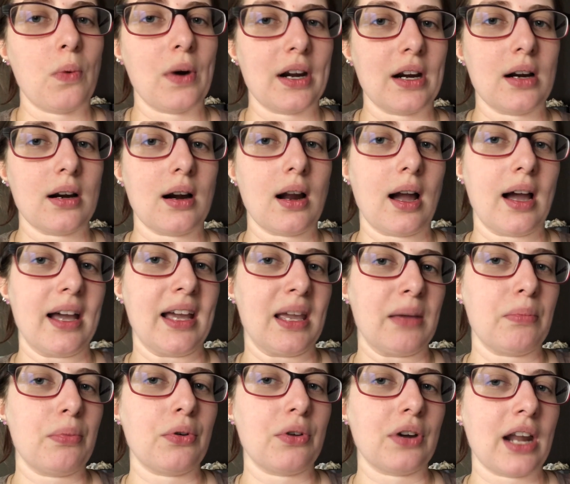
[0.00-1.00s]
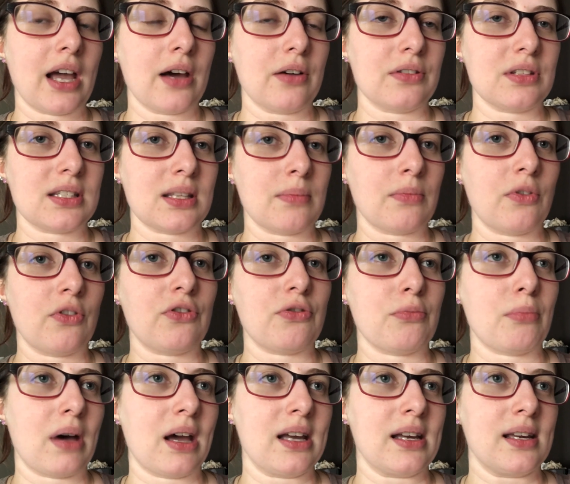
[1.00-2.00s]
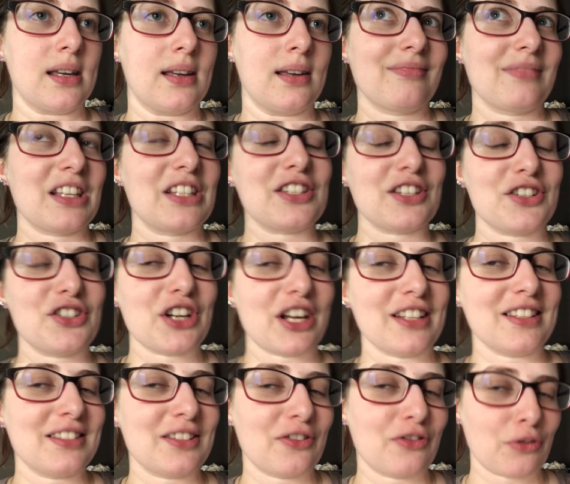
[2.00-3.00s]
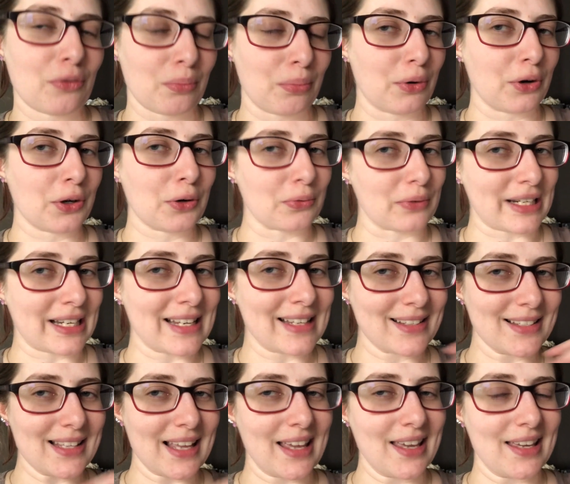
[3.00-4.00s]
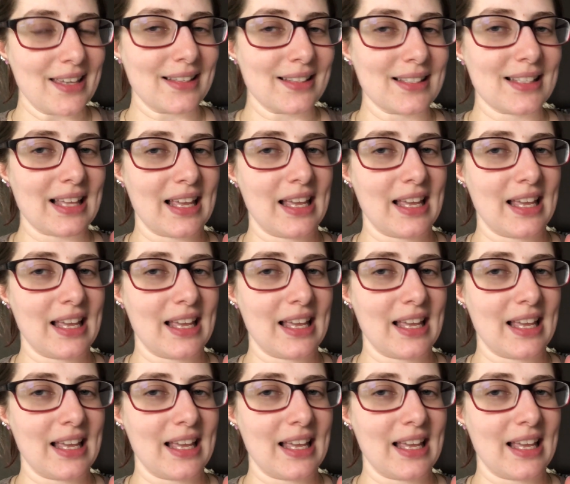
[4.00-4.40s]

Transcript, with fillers: where I put out some of my suggestive book reading sayings